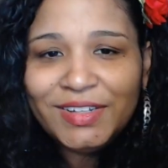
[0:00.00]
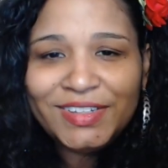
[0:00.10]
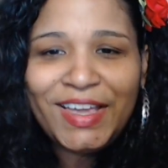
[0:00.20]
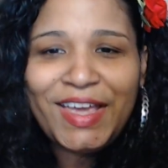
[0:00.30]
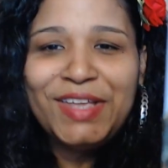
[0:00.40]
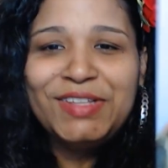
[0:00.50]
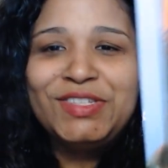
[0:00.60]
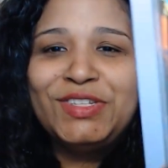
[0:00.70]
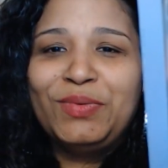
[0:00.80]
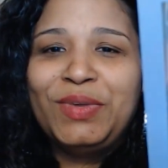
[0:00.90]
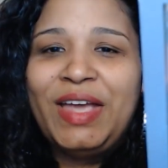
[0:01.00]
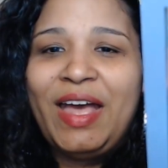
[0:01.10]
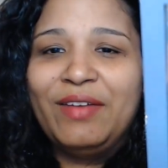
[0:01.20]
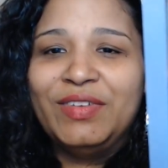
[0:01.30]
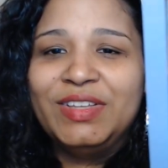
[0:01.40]
And so we
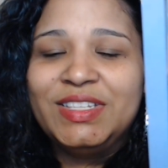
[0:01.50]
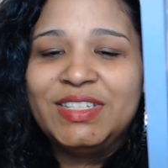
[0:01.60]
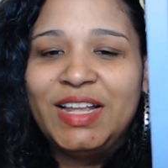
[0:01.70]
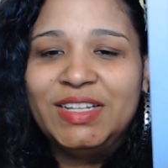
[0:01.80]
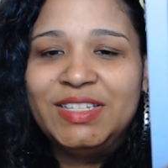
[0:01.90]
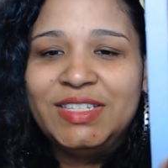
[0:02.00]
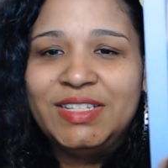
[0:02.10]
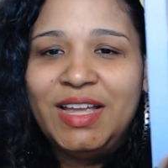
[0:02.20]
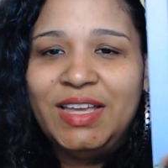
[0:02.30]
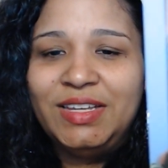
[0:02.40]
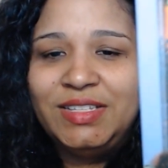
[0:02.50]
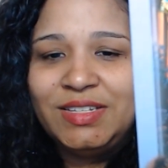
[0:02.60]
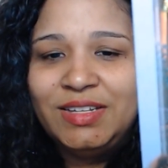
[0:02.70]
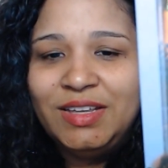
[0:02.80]
have Celestite.